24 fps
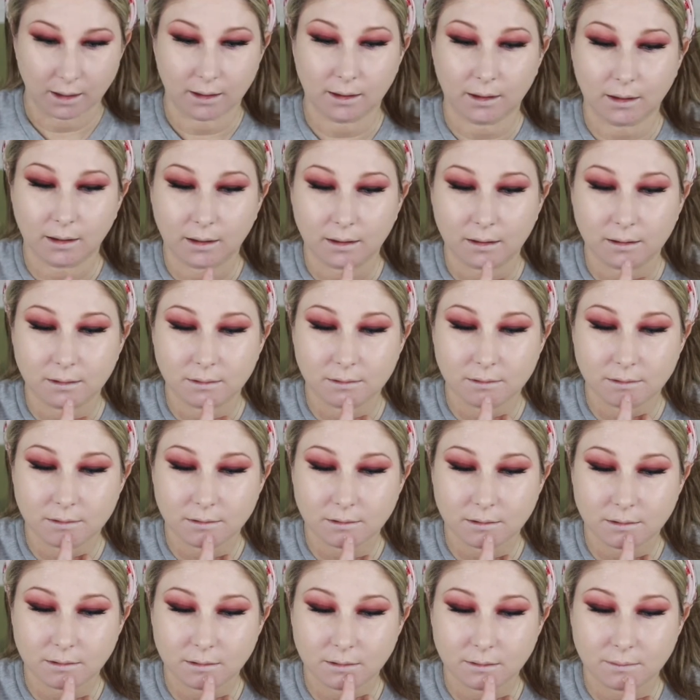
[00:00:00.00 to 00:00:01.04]
And I'm just
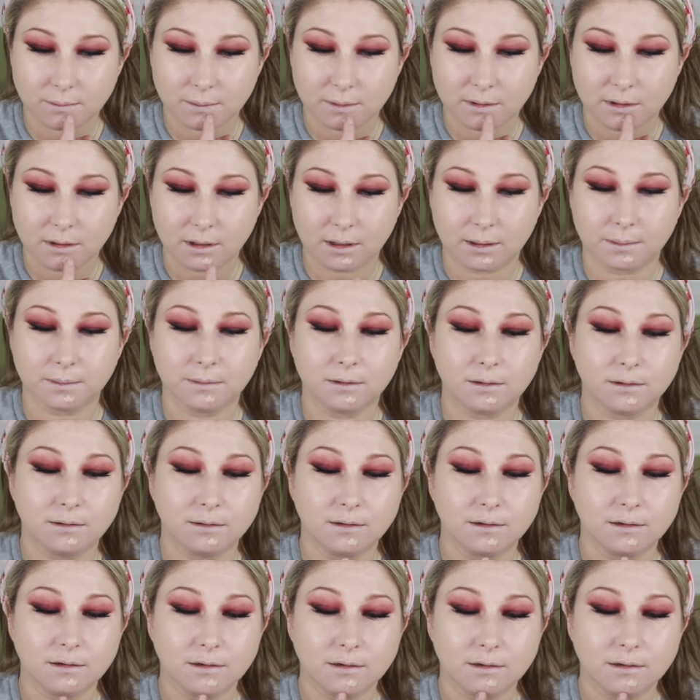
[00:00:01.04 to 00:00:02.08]
going to plop it
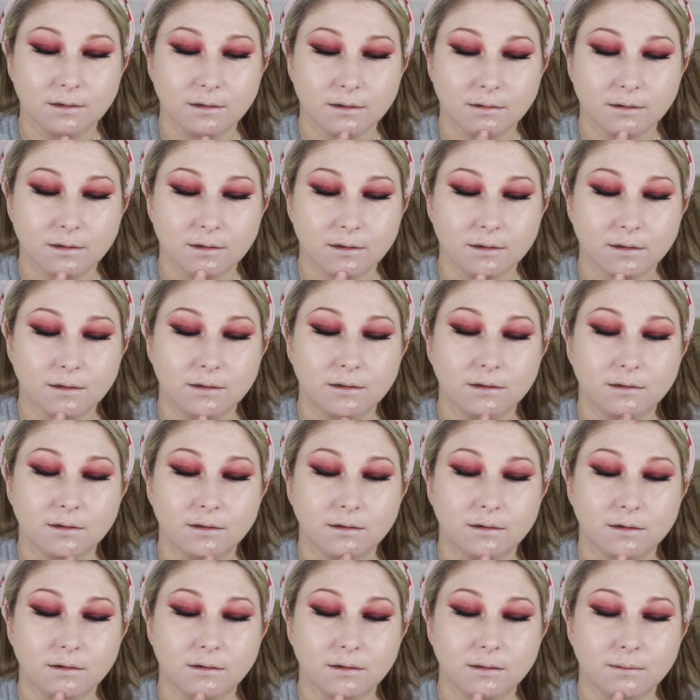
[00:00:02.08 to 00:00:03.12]
on there
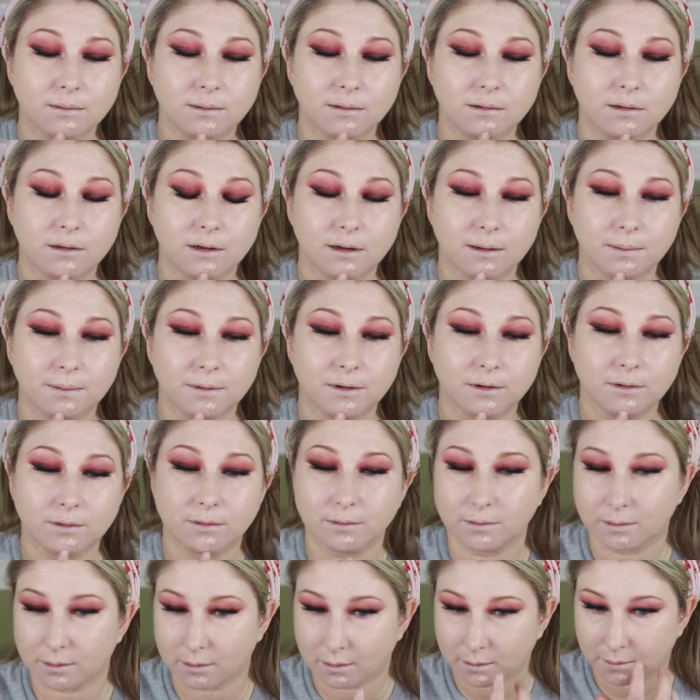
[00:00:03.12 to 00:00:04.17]
and plop it
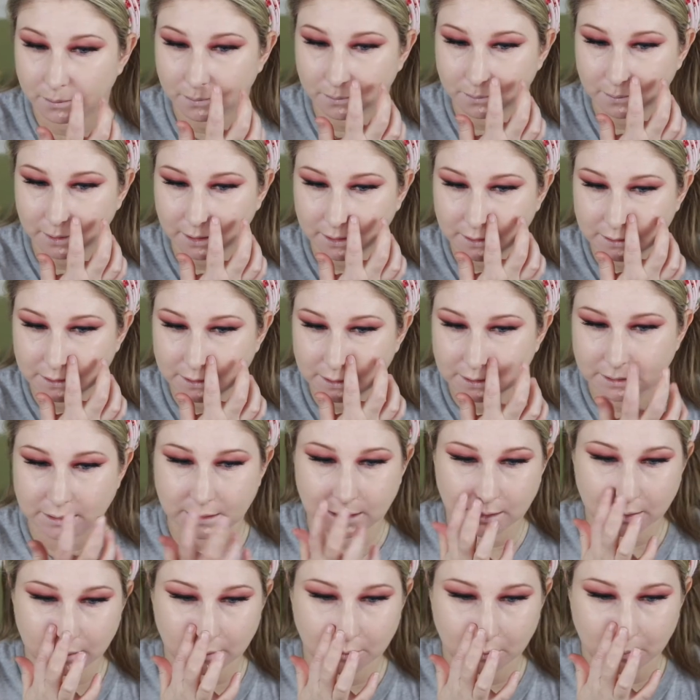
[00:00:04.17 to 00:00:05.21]
on my zits
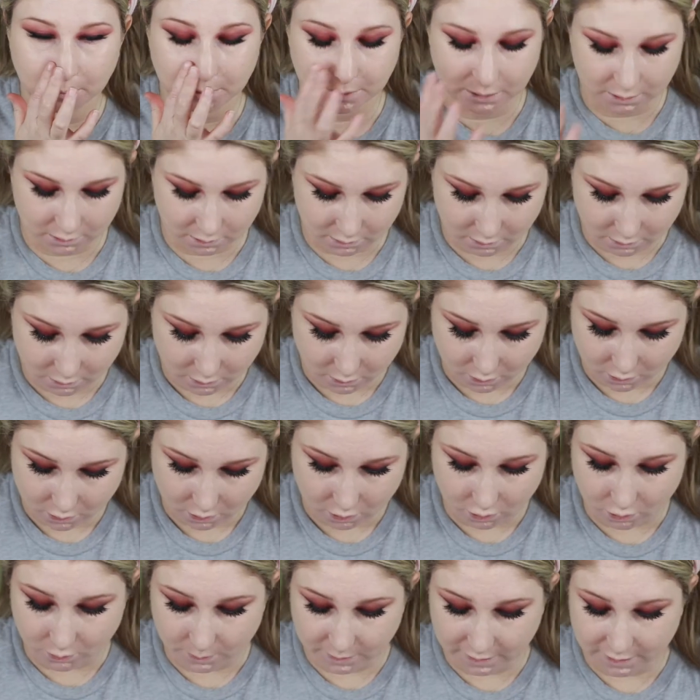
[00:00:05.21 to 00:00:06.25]
and a little bit
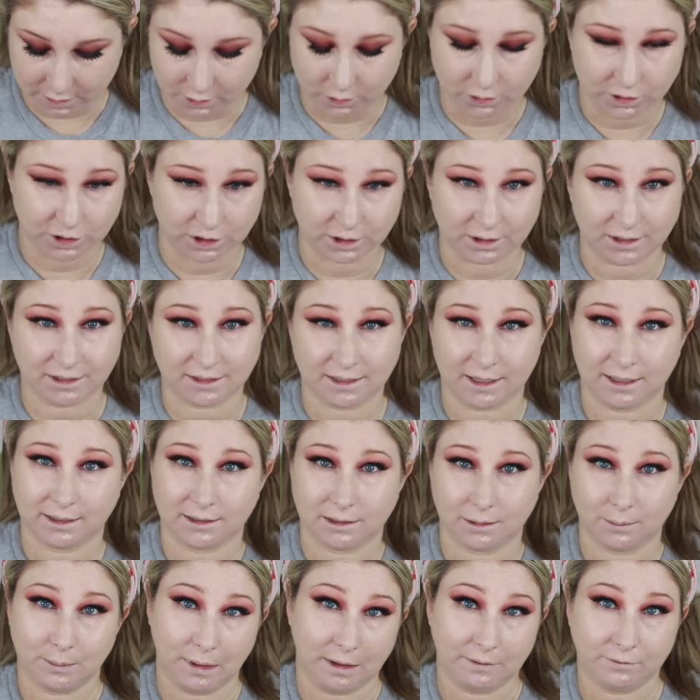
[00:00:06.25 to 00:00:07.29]
on my nose just because I had
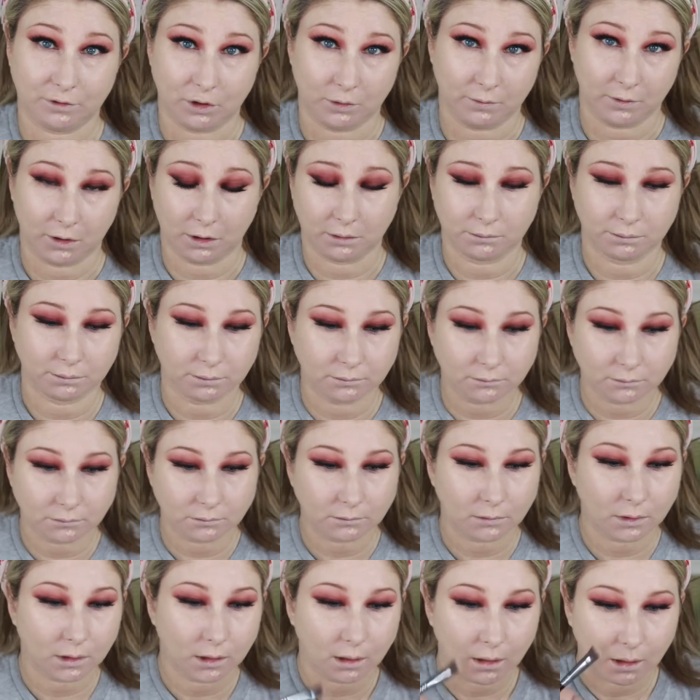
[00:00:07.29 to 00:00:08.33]
some left over.
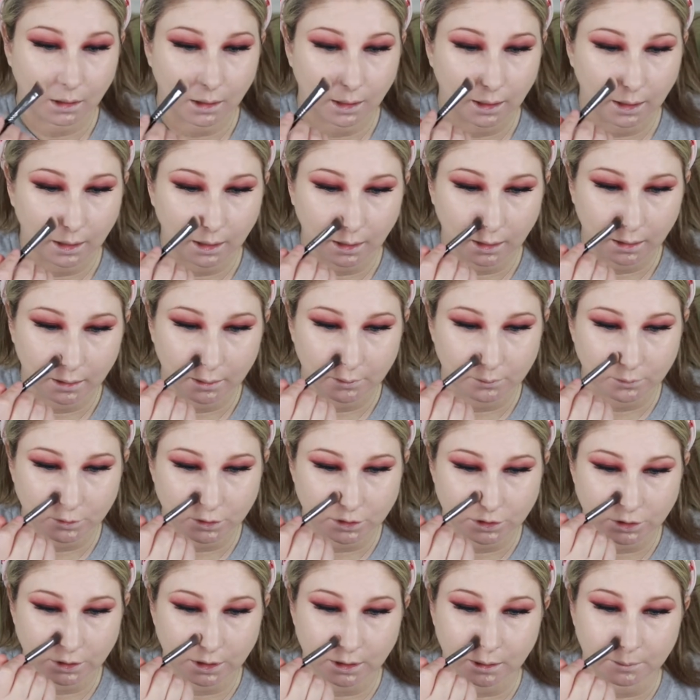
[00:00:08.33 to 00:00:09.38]
And we're
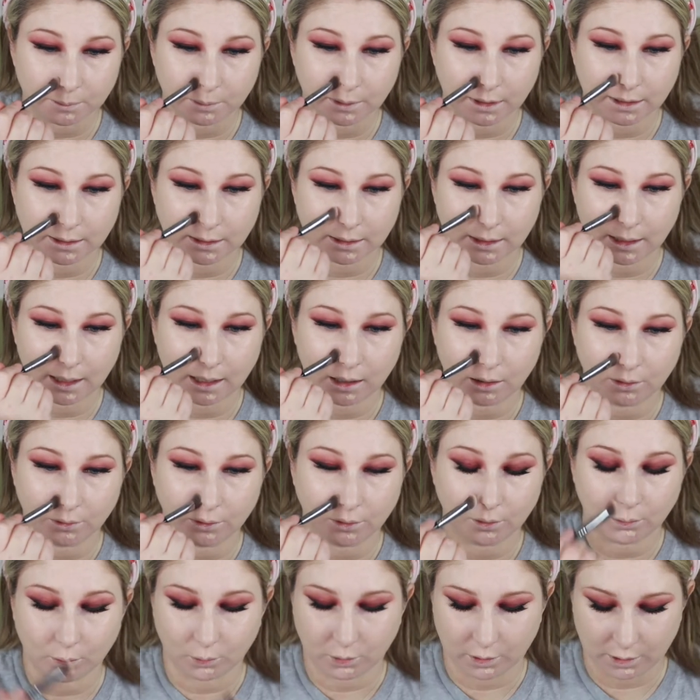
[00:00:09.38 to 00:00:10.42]
just going to blend it out
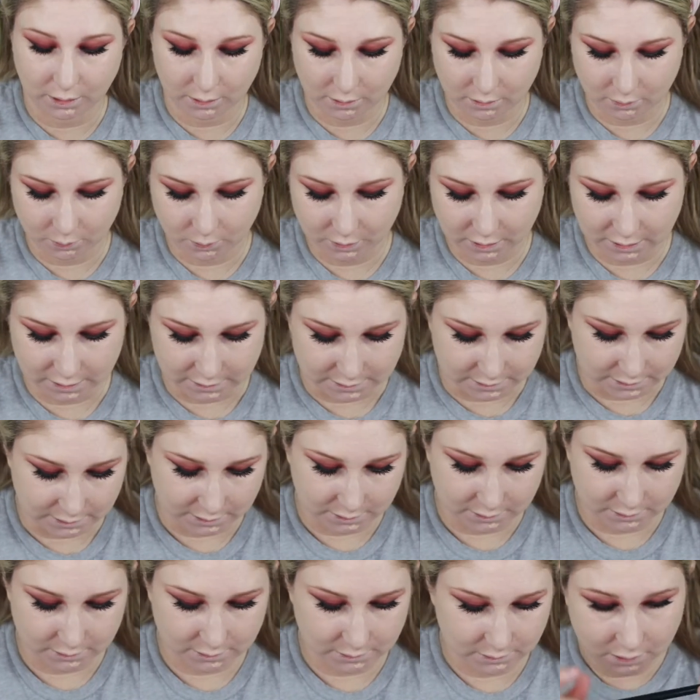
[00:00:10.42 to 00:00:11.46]
with, what is
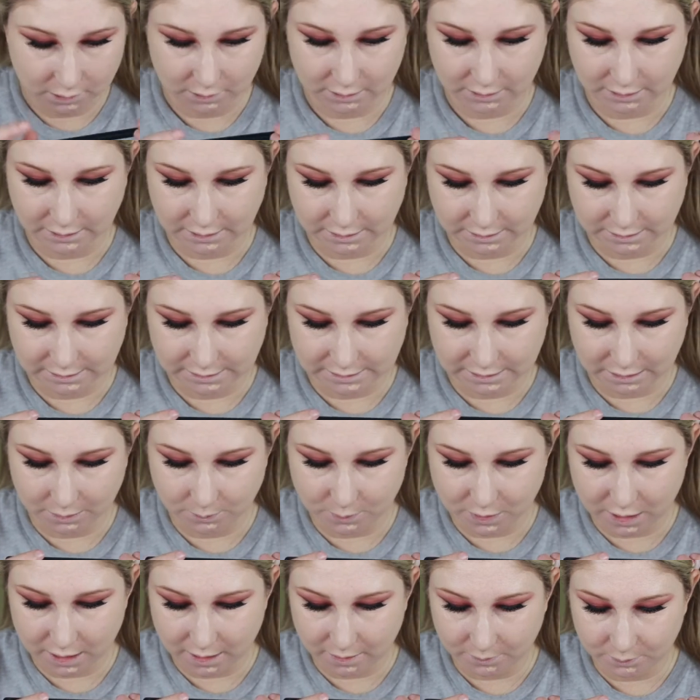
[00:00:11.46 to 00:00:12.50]
this? The
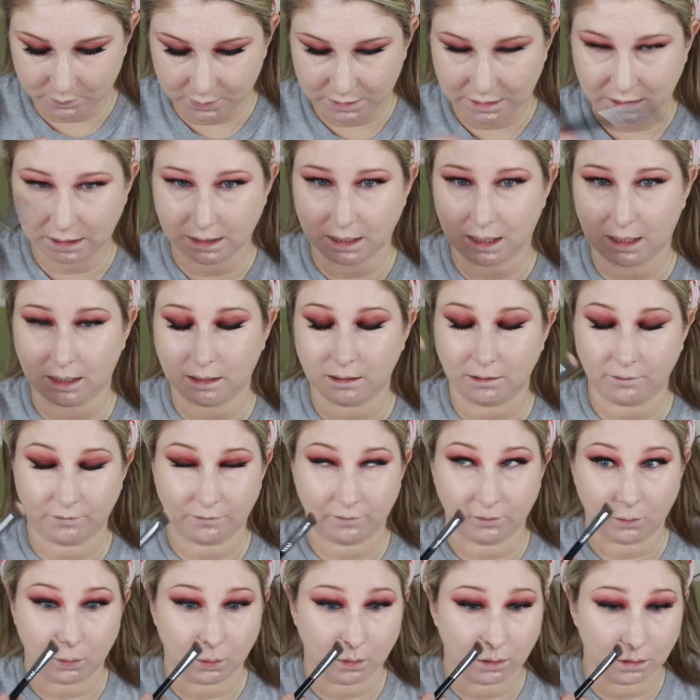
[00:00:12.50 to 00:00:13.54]
Sigma
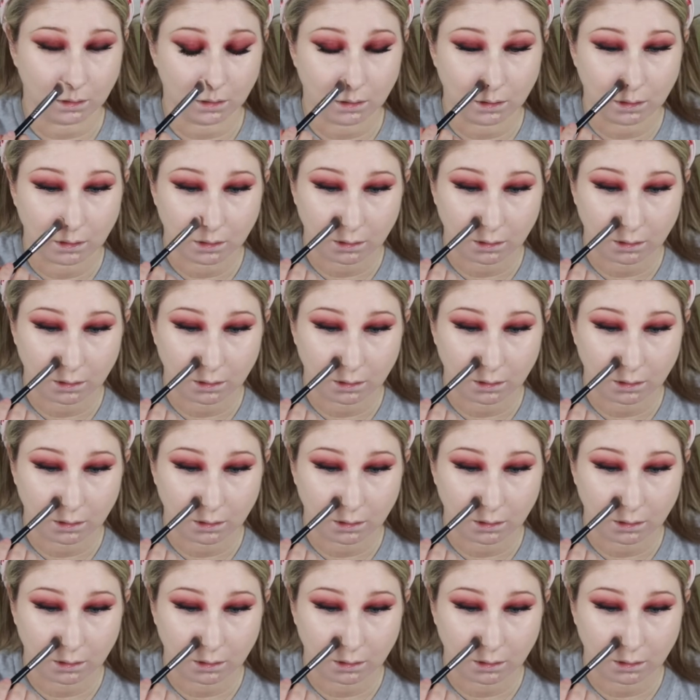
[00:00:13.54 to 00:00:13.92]
P84.